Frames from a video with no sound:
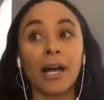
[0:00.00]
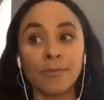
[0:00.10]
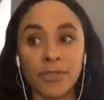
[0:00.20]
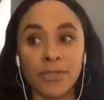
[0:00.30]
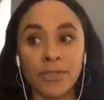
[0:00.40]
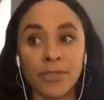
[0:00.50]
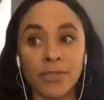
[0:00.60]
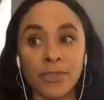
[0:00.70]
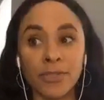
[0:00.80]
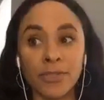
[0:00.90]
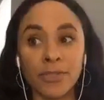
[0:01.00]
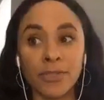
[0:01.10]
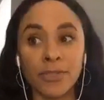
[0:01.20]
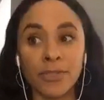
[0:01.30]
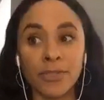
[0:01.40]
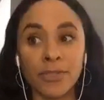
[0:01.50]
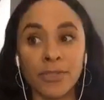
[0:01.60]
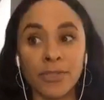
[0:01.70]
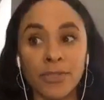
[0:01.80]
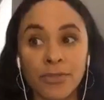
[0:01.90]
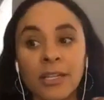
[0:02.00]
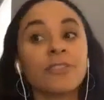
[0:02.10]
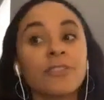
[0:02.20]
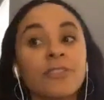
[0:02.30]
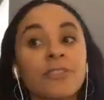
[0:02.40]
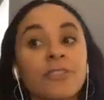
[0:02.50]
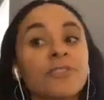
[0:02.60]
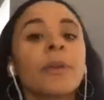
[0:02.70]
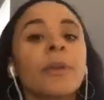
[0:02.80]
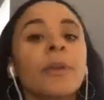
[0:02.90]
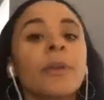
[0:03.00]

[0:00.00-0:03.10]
I'm struggling. Here's what I'm looking for. Like,